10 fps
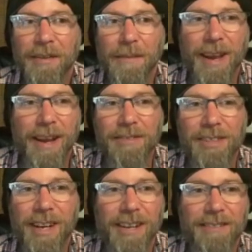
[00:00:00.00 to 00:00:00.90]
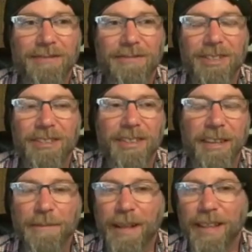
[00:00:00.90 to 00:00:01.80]
man, I was, I just
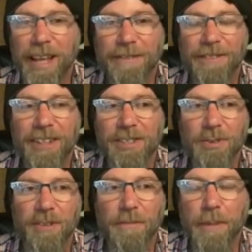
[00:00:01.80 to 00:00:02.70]
lived my life in this sort of